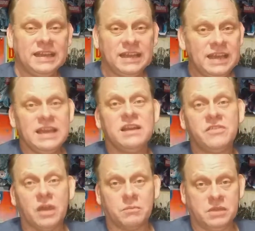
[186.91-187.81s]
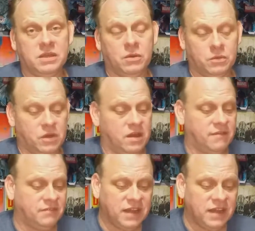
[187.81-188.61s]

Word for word: he ends up killed off.